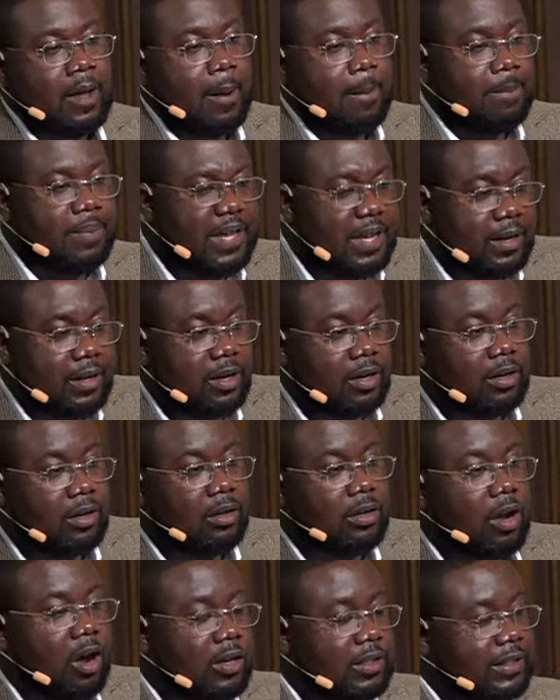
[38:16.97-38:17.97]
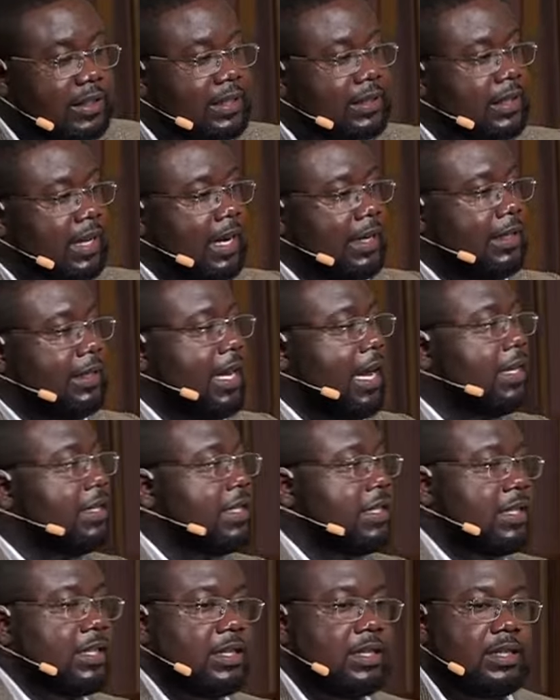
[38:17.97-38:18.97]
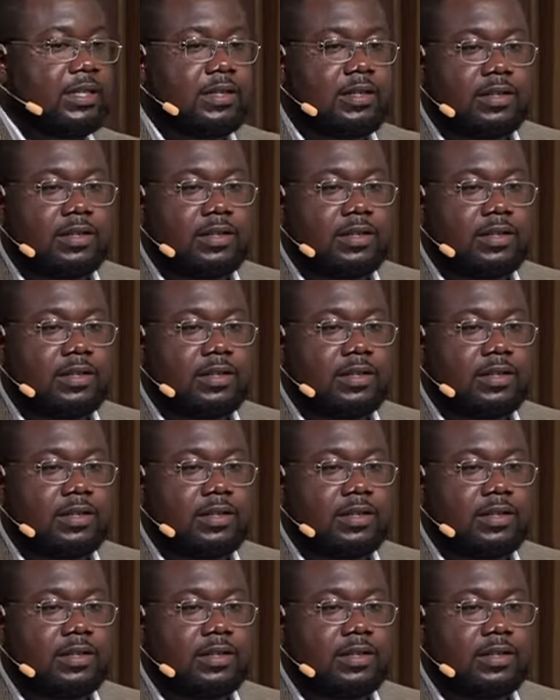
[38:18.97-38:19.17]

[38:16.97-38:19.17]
Peter lost his identity